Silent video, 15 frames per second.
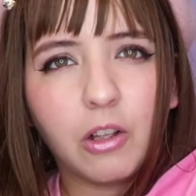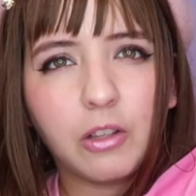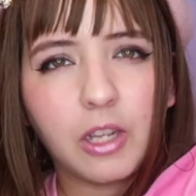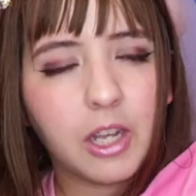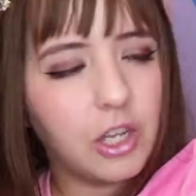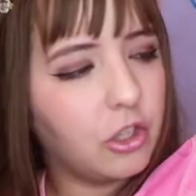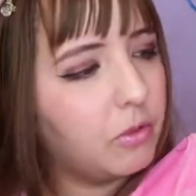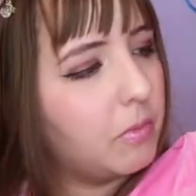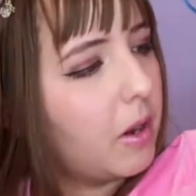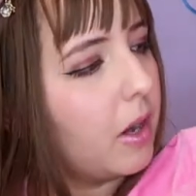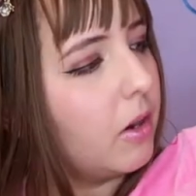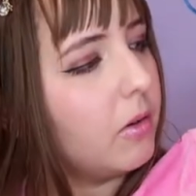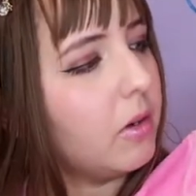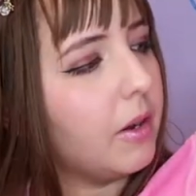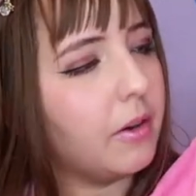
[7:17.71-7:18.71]
on each
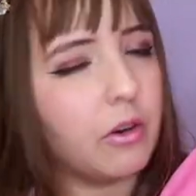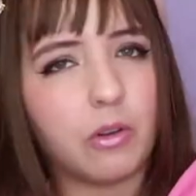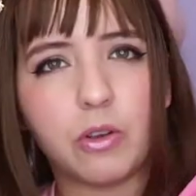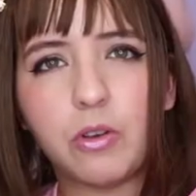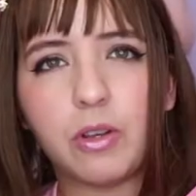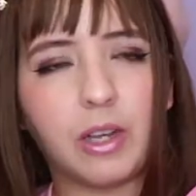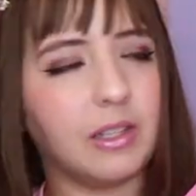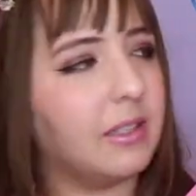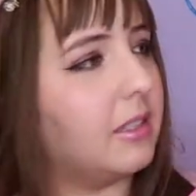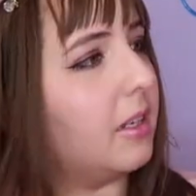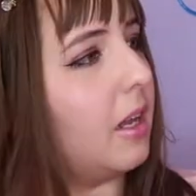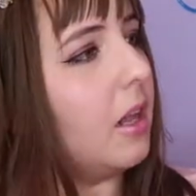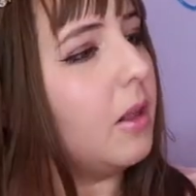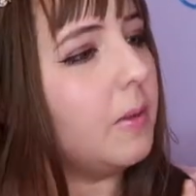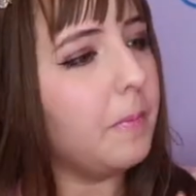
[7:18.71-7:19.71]
bottom. I don't know you can
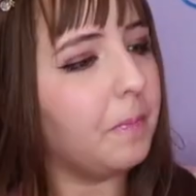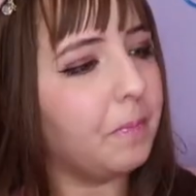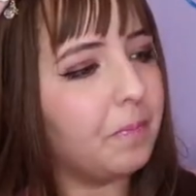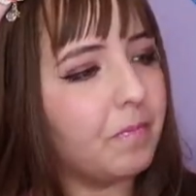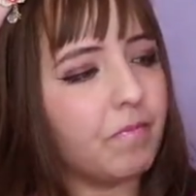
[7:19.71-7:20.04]
tell.